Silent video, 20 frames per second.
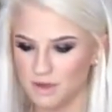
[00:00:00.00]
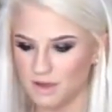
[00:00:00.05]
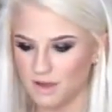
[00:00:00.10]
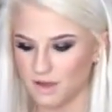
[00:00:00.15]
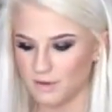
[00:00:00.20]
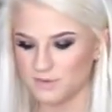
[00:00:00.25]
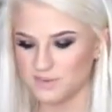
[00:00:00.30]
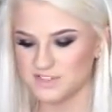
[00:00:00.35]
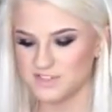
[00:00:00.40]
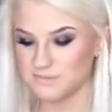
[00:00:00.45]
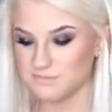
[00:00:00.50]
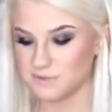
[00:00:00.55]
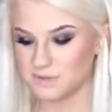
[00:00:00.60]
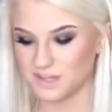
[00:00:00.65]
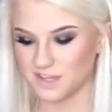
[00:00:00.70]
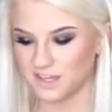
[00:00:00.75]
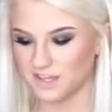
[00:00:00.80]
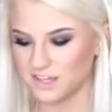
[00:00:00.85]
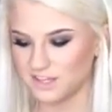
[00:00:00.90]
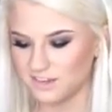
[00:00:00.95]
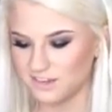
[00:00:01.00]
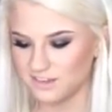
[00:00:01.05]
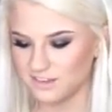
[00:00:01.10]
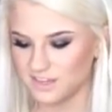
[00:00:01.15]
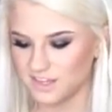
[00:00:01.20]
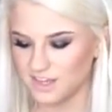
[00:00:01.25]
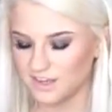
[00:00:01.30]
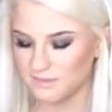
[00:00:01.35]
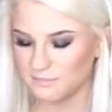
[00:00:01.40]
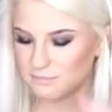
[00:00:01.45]
I wasn't planning on
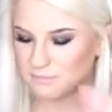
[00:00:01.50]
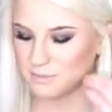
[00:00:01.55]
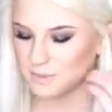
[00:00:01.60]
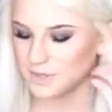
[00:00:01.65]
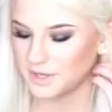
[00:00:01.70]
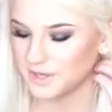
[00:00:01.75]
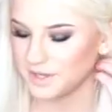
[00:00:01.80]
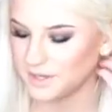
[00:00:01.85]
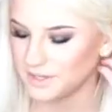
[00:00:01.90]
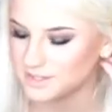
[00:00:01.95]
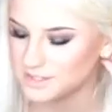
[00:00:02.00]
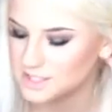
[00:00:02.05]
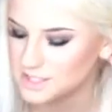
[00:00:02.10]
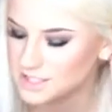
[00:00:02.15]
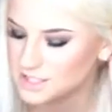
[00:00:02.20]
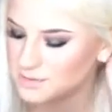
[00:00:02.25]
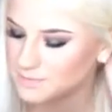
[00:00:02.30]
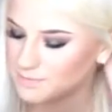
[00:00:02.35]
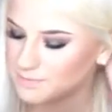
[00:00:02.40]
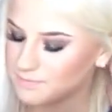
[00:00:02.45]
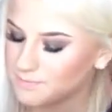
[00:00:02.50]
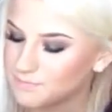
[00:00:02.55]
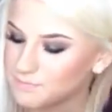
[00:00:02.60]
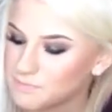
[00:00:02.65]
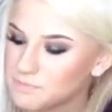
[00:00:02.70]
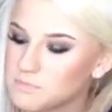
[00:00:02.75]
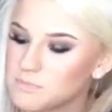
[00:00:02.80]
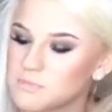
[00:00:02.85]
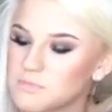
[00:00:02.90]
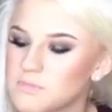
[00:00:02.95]
that, but
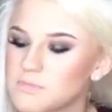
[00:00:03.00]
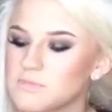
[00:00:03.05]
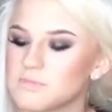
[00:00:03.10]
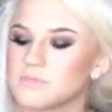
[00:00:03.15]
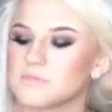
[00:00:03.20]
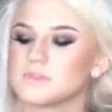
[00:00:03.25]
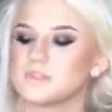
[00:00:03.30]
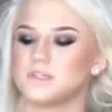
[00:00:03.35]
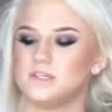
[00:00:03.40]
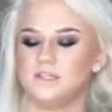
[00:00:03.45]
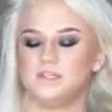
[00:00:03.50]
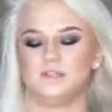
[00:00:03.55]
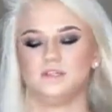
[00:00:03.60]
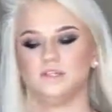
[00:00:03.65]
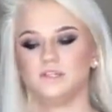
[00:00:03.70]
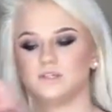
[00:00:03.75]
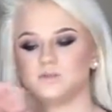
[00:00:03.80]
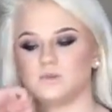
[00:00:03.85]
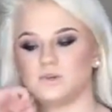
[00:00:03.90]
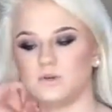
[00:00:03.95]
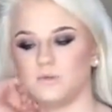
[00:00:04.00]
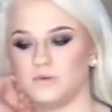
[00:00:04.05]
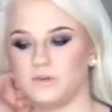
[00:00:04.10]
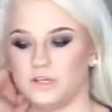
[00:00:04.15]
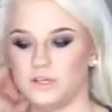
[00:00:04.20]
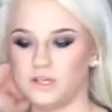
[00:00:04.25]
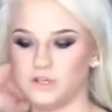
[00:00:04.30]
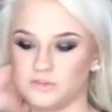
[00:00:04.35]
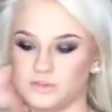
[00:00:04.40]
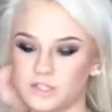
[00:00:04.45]
that's what I
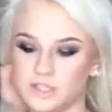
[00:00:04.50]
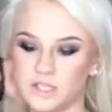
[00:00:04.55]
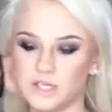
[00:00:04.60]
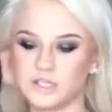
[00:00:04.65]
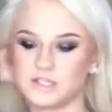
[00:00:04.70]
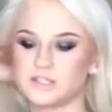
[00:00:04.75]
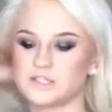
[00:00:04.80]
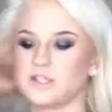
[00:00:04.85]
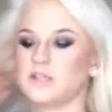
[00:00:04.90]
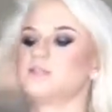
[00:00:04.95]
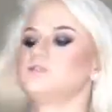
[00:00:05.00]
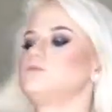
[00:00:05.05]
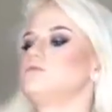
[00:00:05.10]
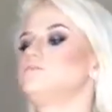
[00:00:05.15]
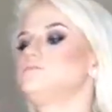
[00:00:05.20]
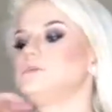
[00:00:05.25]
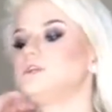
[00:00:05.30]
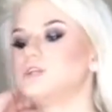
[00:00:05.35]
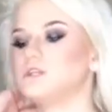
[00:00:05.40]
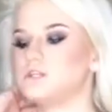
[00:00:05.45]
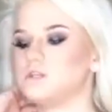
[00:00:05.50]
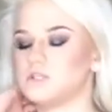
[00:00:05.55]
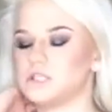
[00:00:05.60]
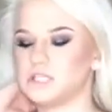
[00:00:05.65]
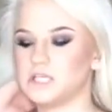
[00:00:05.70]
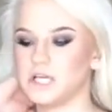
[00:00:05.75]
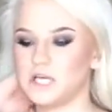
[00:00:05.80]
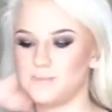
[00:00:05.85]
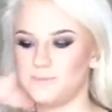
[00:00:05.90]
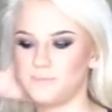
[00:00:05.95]
want to do today. So that's what I'm going to do
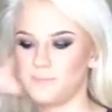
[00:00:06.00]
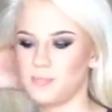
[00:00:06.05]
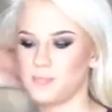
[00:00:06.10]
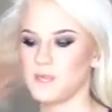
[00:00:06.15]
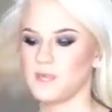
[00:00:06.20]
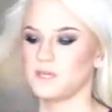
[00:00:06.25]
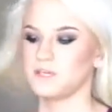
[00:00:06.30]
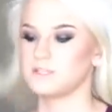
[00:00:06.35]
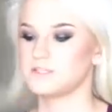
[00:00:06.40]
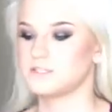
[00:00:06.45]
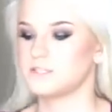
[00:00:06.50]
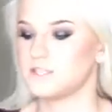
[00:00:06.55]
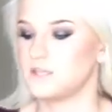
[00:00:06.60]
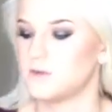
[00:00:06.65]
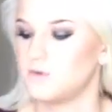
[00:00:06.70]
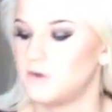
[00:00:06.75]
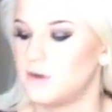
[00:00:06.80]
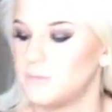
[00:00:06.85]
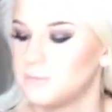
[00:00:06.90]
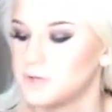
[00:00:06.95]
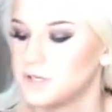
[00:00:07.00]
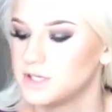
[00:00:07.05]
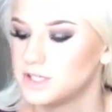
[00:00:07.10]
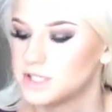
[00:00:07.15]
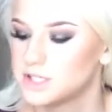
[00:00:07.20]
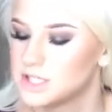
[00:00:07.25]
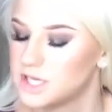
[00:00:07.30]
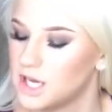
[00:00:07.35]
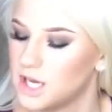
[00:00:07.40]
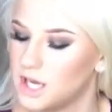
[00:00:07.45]
today. So I'm going
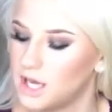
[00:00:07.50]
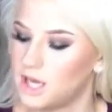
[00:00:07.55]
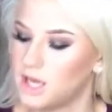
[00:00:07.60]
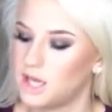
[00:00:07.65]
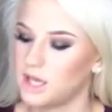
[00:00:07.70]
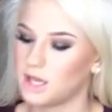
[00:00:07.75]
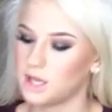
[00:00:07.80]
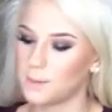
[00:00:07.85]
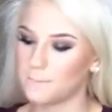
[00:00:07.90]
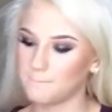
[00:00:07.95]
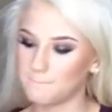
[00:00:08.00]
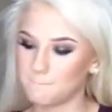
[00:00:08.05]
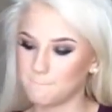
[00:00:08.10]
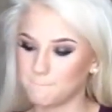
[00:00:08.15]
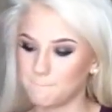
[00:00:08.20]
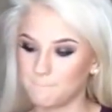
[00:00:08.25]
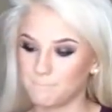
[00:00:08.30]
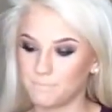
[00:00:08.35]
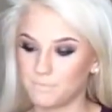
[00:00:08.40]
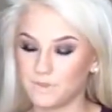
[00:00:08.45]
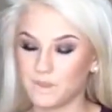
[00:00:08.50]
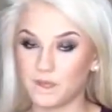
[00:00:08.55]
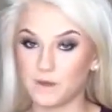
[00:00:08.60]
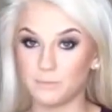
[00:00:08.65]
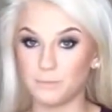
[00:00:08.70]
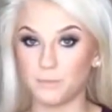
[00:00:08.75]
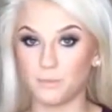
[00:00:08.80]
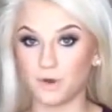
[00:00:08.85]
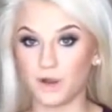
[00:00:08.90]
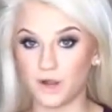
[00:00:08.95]
to take a
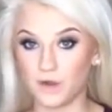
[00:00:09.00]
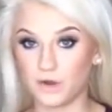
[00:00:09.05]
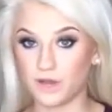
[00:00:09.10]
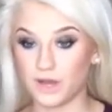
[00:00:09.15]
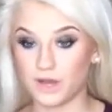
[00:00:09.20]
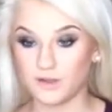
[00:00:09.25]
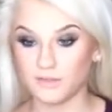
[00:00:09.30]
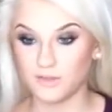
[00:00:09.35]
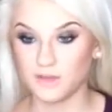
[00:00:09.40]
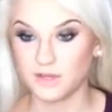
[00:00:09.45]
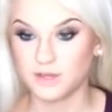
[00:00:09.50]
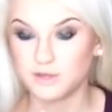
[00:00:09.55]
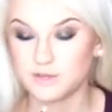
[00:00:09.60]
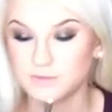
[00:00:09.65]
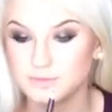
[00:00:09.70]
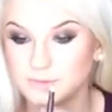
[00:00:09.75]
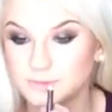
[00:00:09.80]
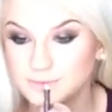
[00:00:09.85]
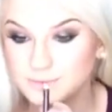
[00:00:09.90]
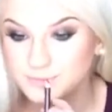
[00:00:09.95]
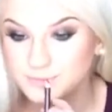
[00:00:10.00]
brown eyeliner.